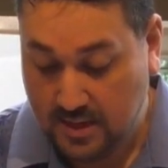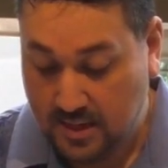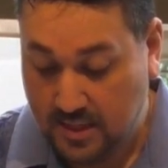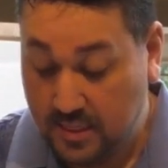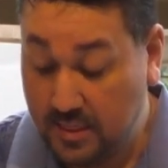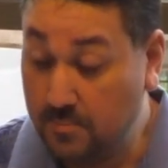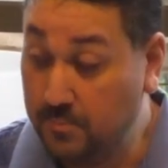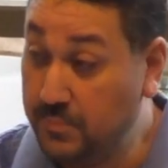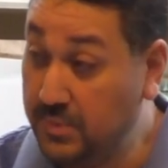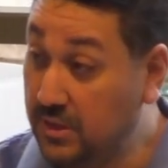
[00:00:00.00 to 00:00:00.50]

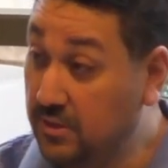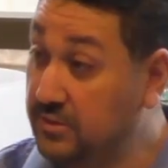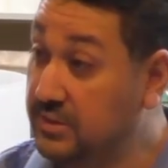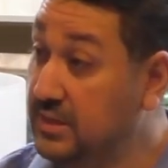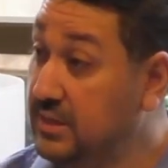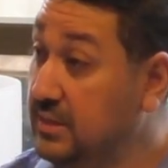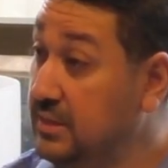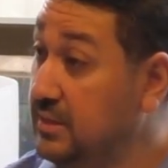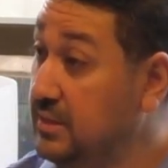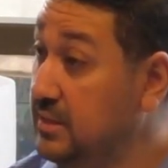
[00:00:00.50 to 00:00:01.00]
The
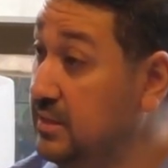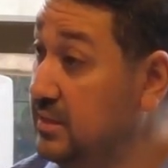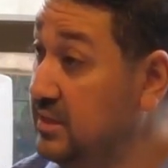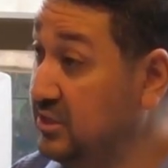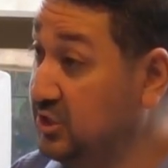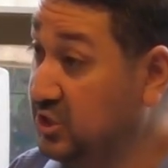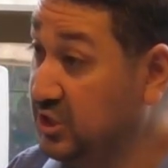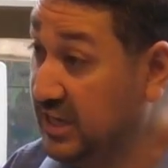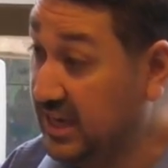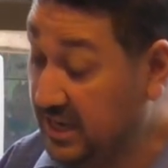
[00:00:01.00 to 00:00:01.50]
building, the
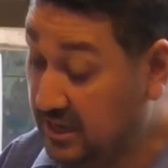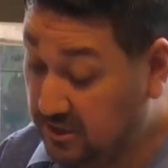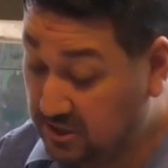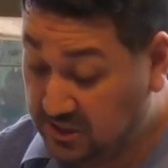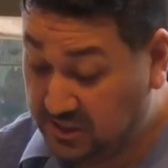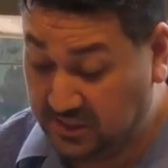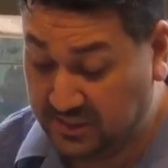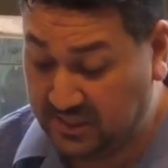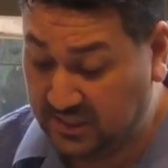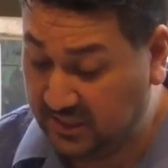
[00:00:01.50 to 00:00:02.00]

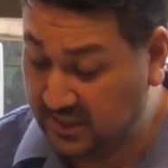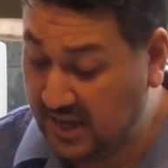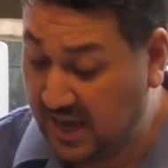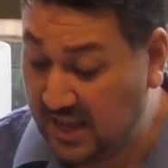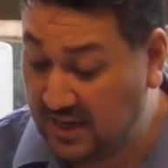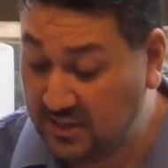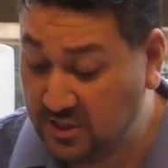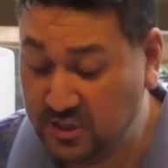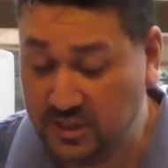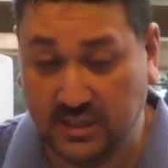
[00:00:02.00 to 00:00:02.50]
chairs, the
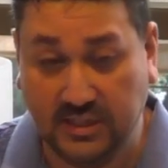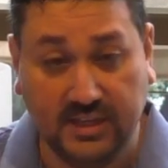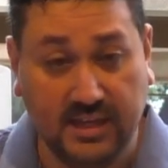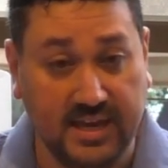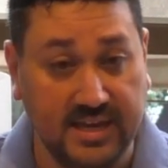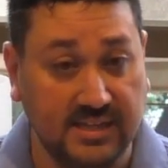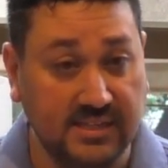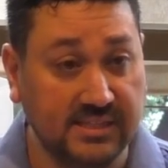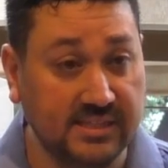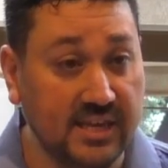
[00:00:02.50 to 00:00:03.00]
technology,
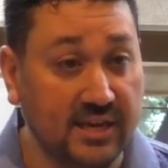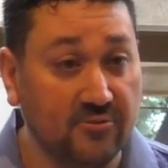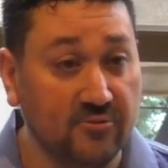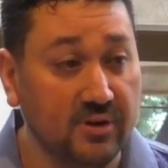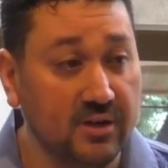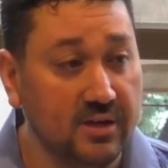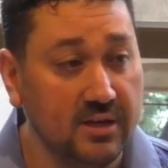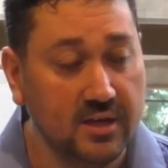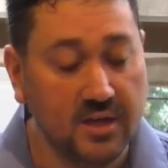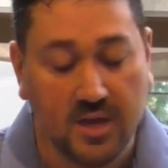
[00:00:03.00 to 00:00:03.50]

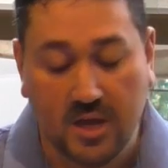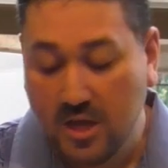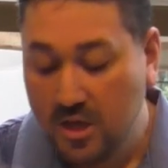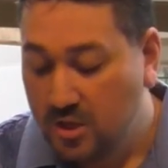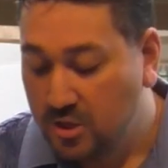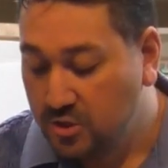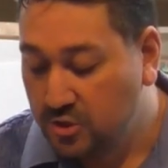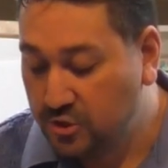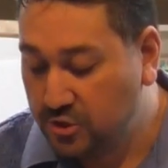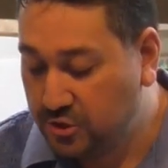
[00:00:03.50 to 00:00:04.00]
etc.,
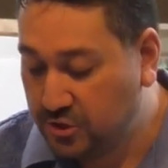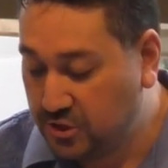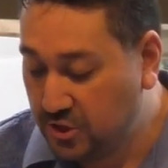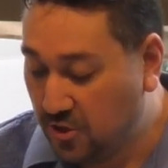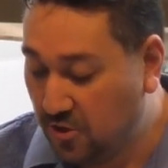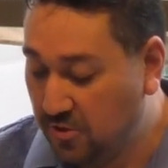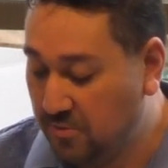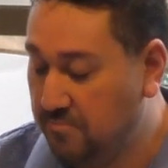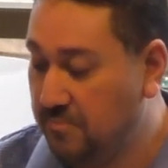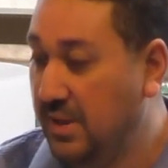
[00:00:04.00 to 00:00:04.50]

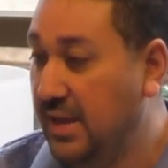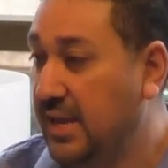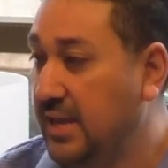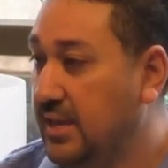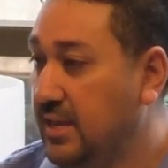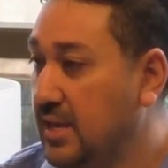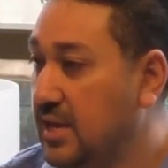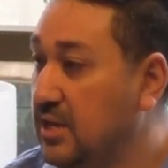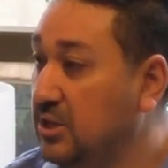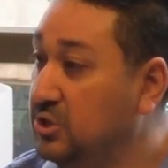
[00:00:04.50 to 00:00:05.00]
don't
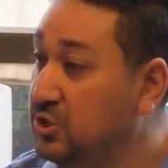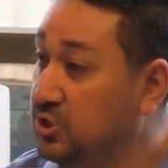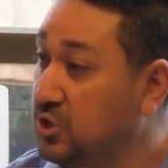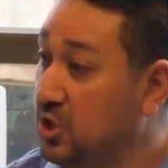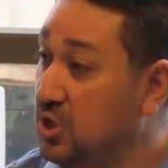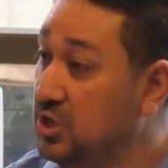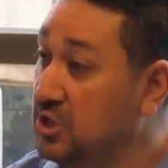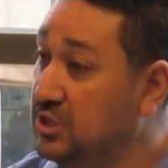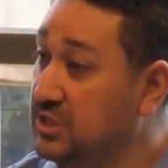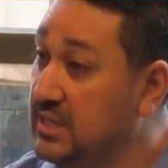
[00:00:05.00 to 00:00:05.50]
make a
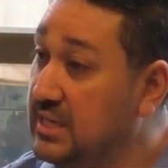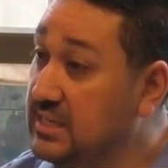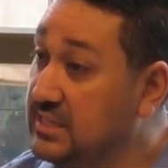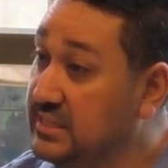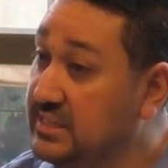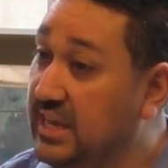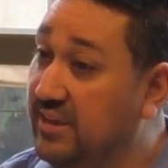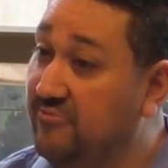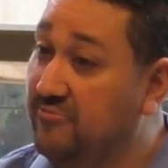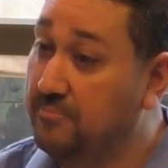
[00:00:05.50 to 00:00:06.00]
church a
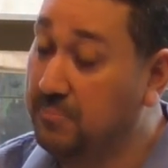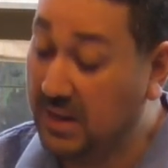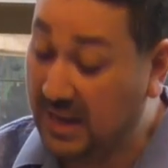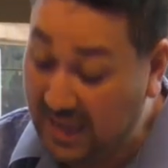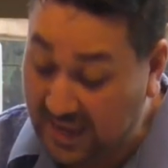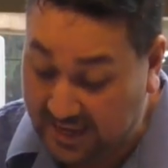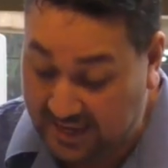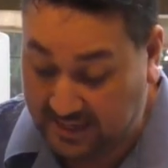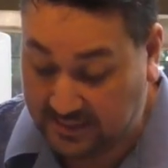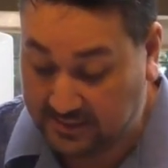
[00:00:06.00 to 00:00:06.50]
safe
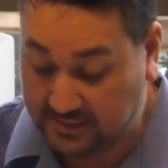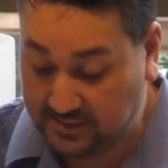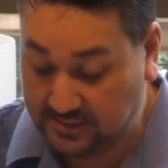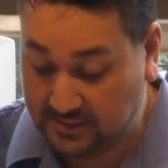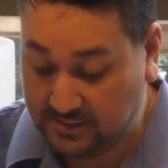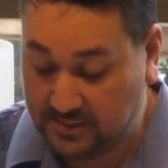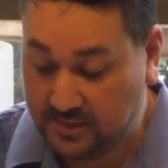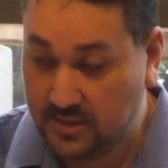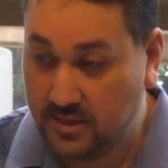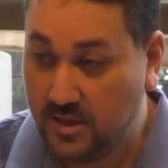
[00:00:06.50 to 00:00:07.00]

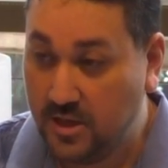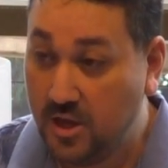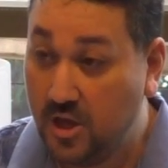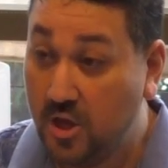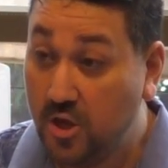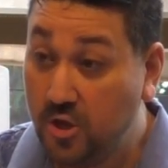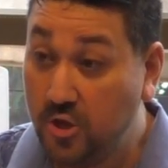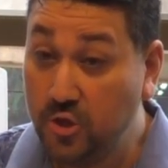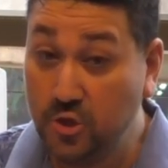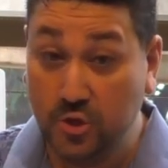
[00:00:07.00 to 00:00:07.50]
place.
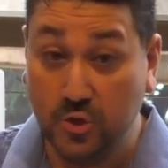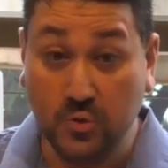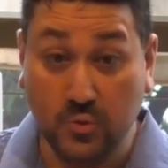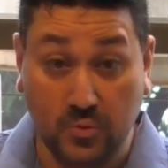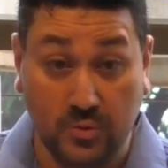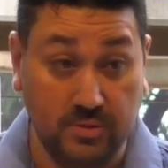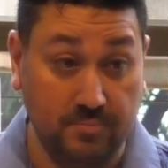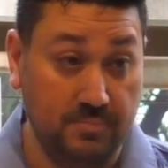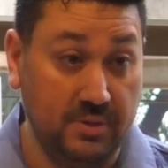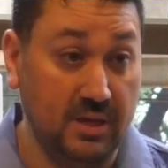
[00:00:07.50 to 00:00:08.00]

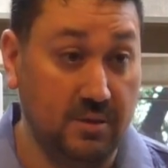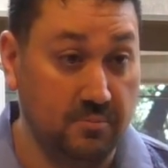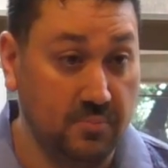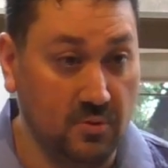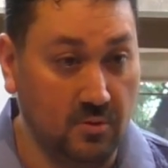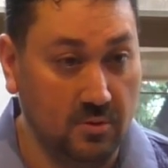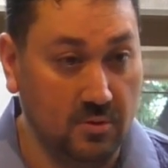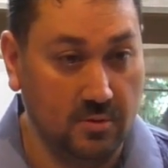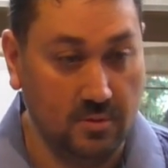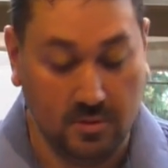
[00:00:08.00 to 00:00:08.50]
You, the
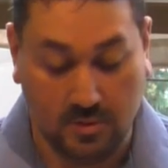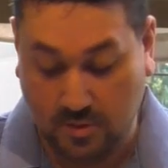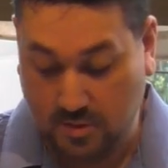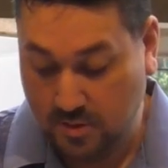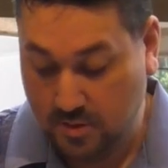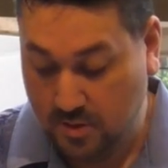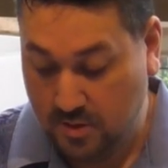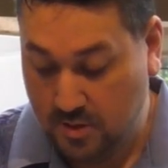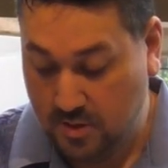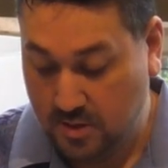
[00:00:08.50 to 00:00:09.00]
people,
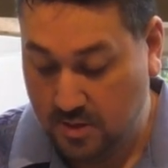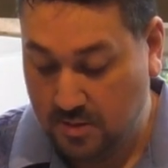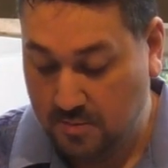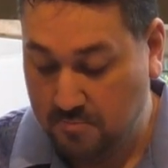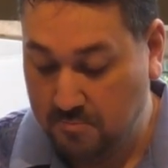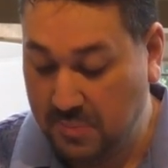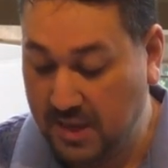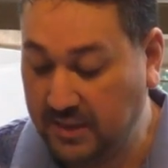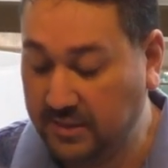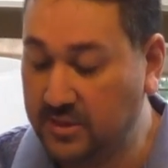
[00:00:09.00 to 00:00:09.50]

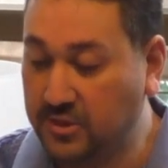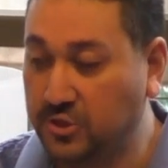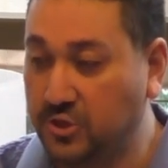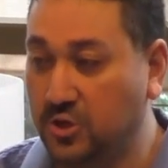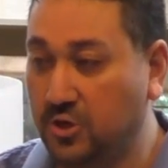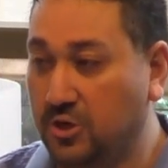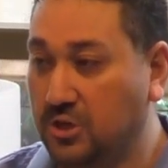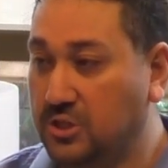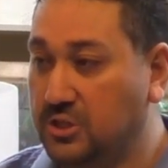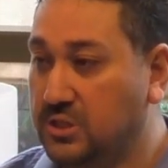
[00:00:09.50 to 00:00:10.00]
make the
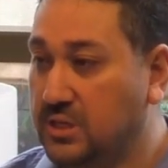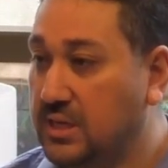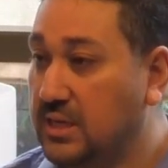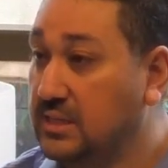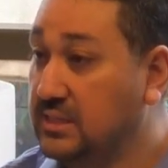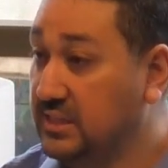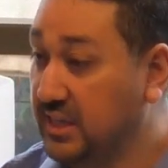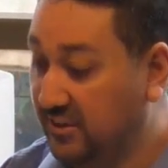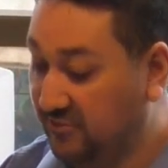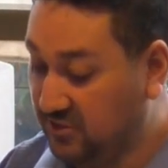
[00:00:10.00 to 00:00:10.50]
church a
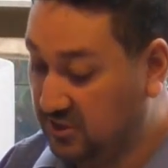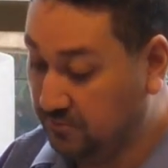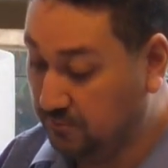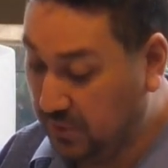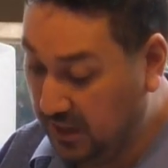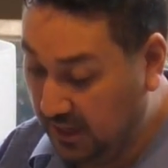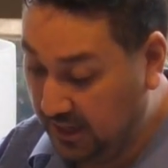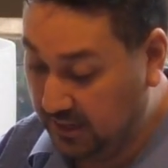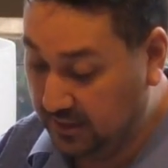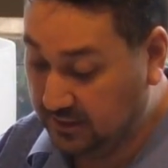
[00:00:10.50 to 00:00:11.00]
safe
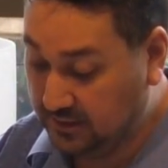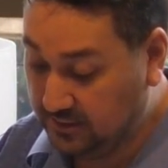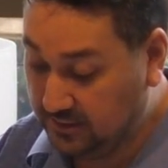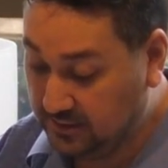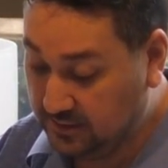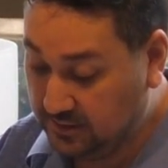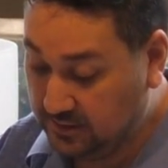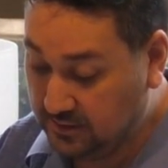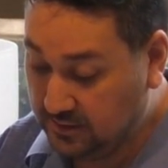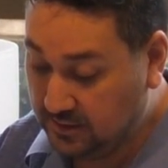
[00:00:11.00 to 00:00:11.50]
place.
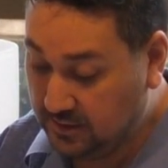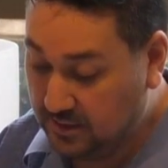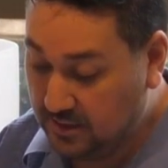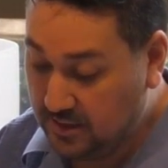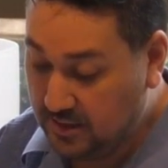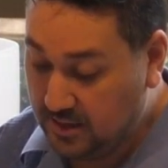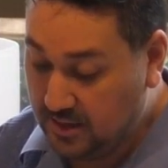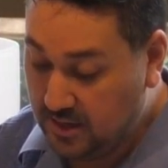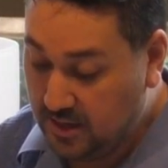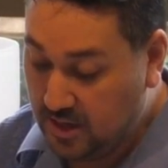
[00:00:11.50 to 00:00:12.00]

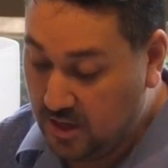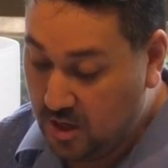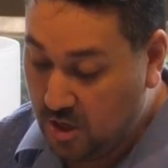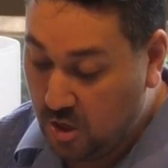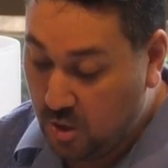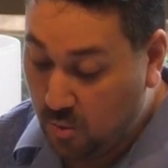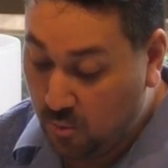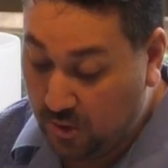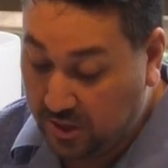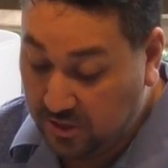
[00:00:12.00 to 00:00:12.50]

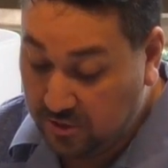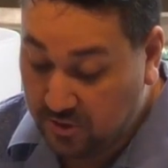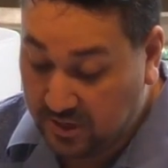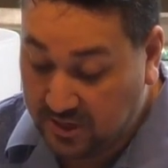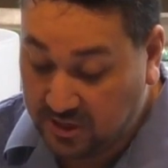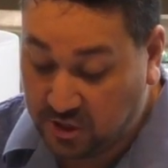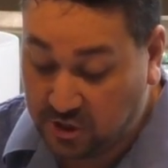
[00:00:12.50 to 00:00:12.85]
When you can